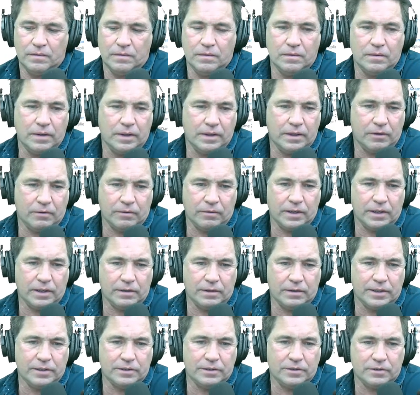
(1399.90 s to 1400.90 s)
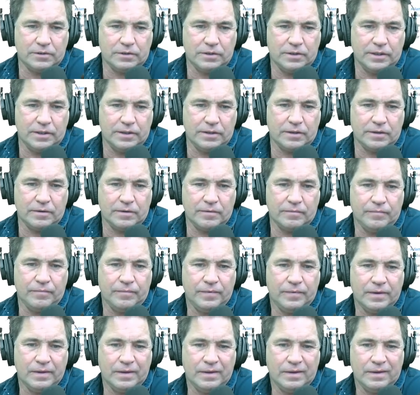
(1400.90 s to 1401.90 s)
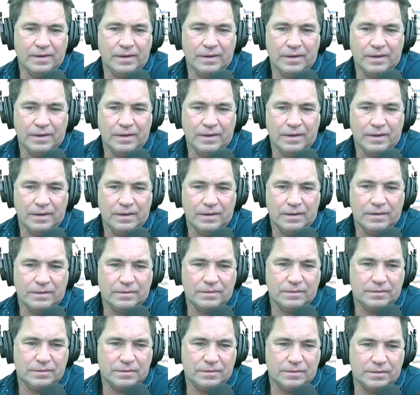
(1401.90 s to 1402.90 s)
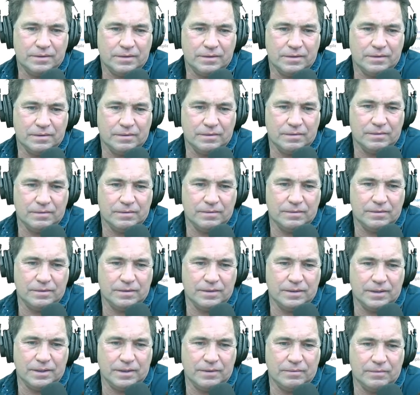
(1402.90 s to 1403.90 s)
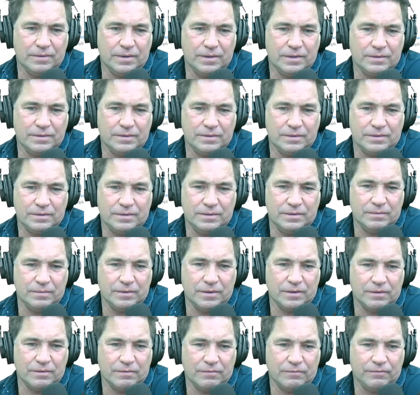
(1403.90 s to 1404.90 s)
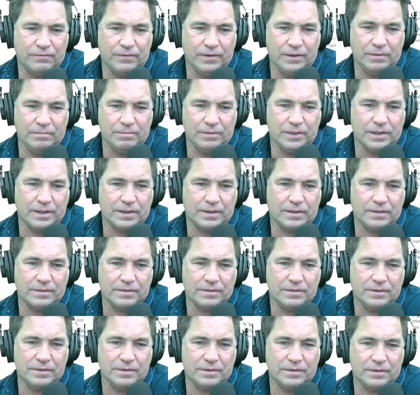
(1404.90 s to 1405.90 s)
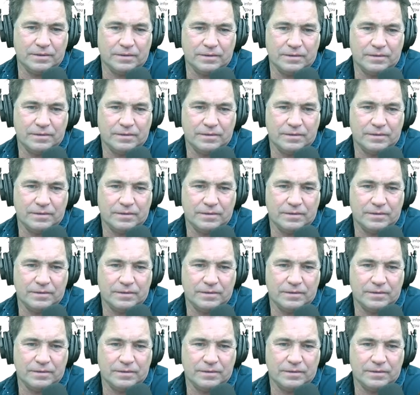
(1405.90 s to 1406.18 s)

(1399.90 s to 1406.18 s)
Hey, Greg, glad you're here. So, anyways, let's see what other feedback is here.